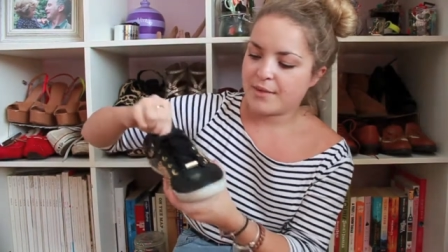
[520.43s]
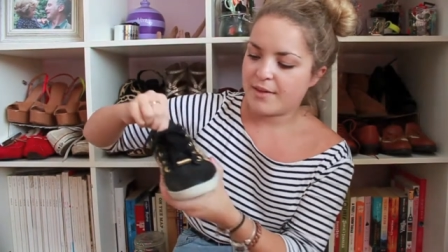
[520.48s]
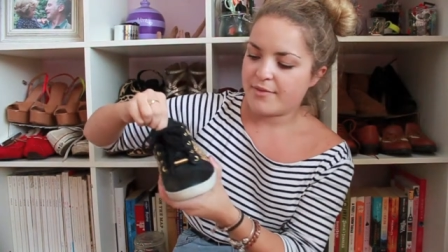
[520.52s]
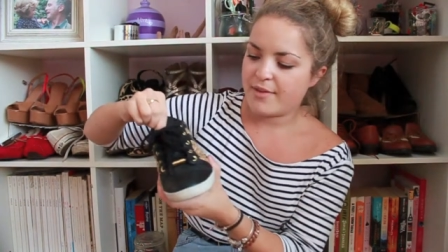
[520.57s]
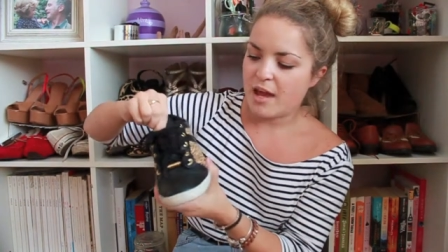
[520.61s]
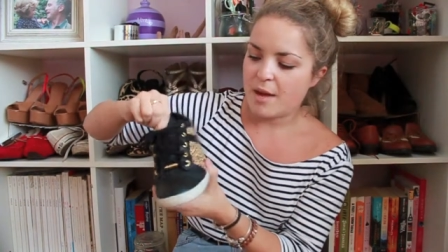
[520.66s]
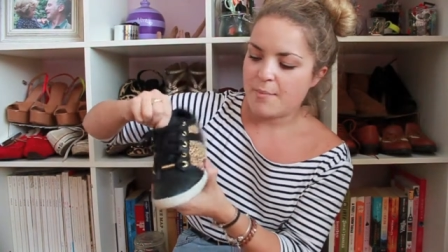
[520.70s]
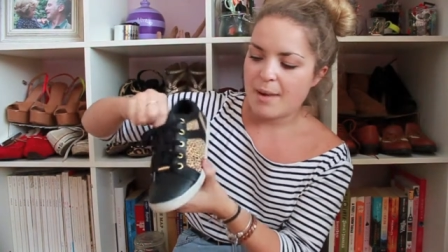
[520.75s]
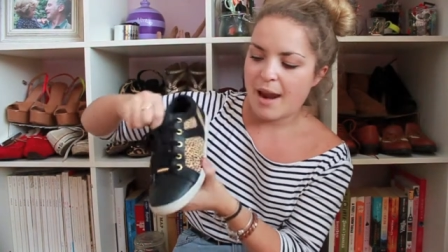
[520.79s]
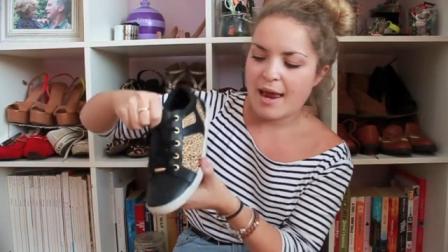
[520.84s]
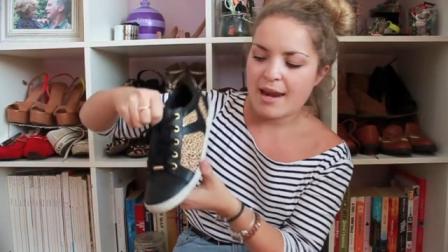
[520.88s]

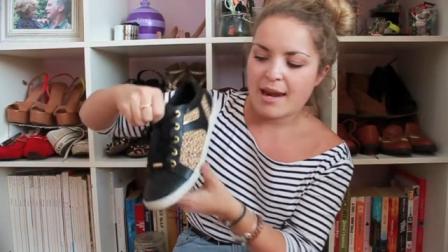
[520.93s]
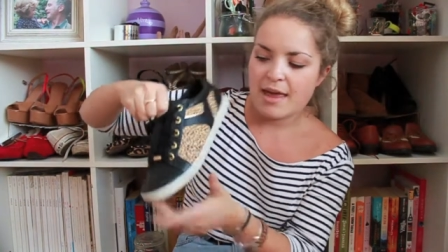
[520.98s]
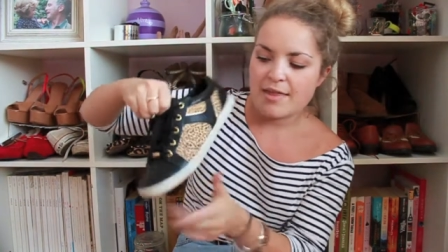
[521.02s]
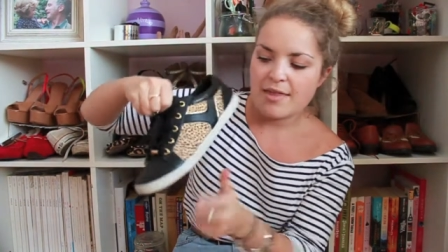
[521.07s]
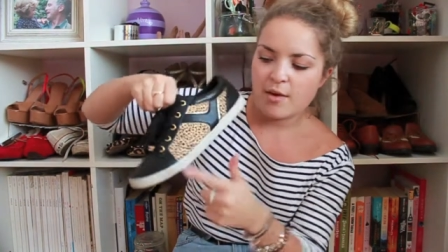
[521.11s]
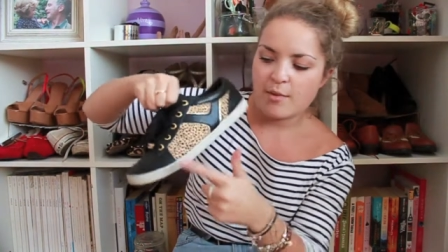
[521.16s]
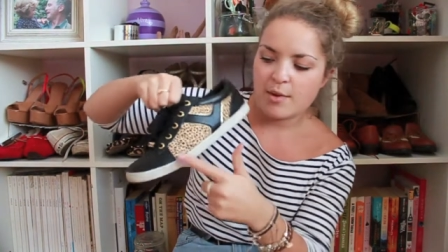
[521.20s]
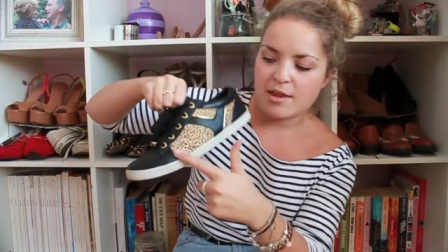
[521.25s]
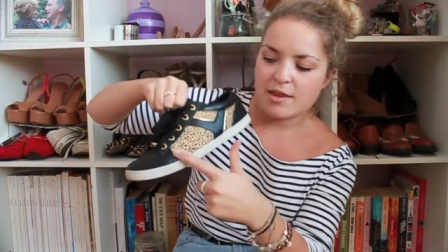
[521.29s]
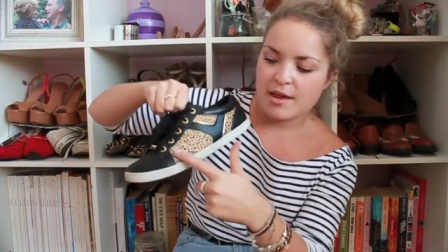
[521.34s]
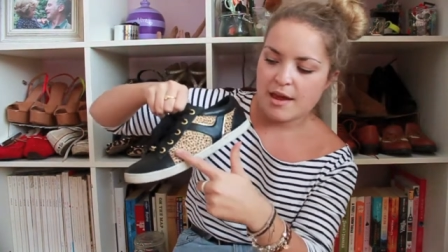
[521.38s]
They're black
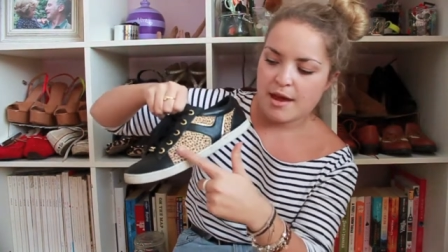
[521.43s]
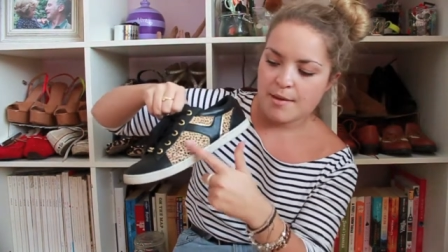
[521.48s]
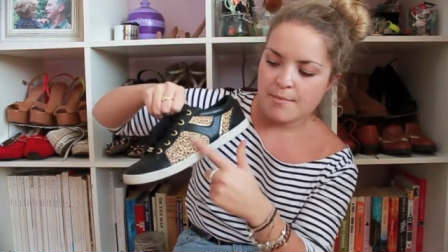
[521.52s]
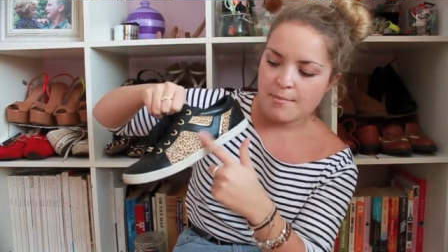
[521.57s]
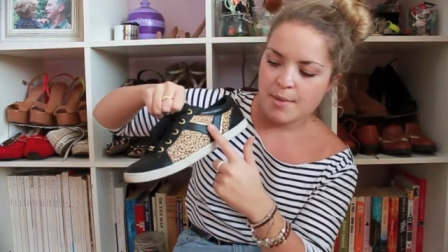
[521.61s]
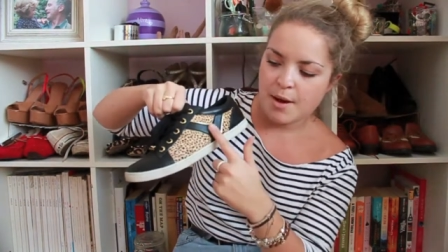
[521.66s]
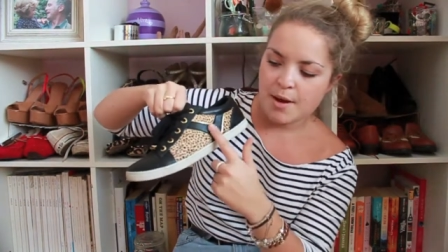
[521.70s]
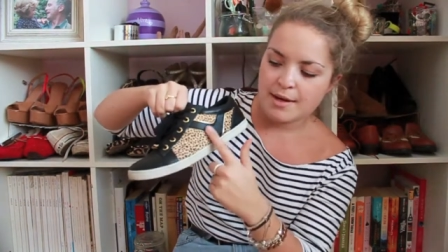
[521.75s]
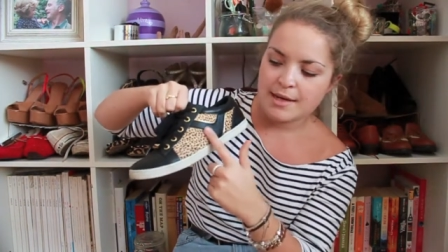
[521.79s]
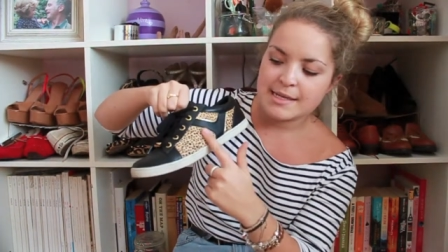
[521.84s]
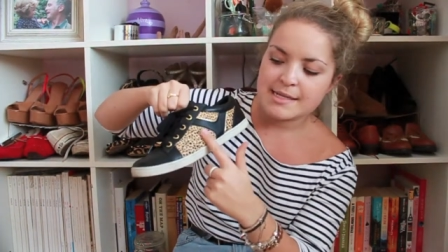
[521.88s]
leather with
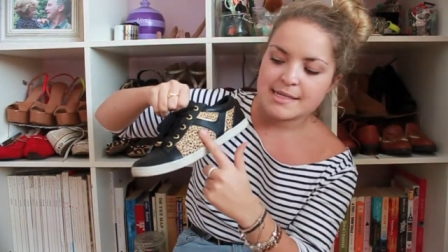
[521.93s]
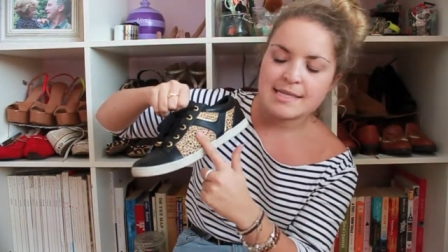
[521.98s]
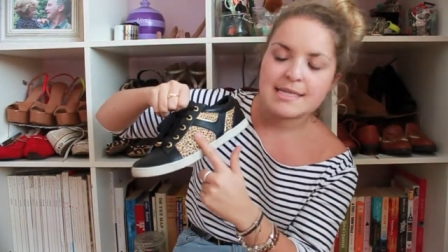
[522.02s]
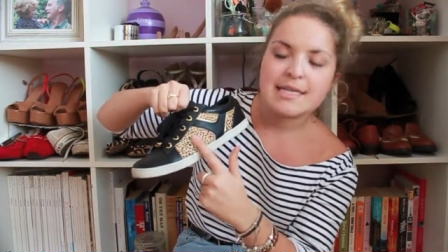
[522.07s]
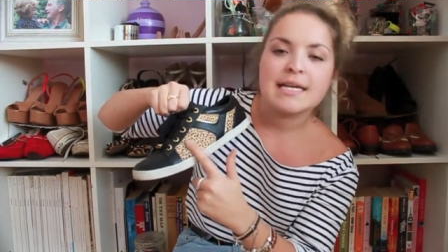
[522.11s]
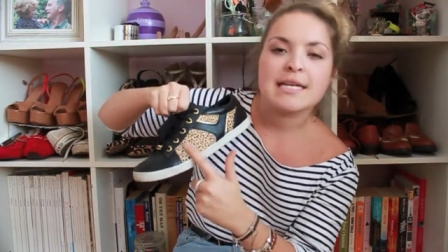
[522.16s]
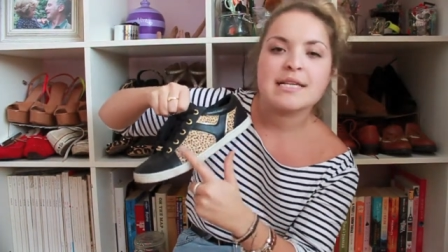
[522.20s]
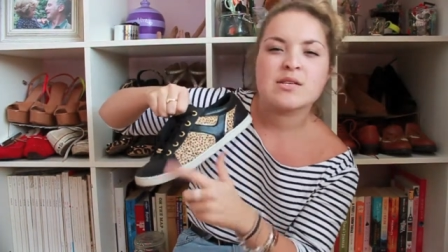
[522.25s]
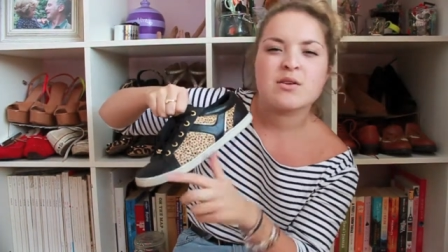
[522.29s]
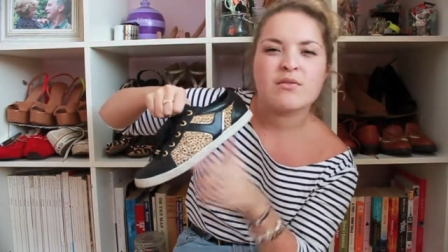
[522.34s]
pony skin,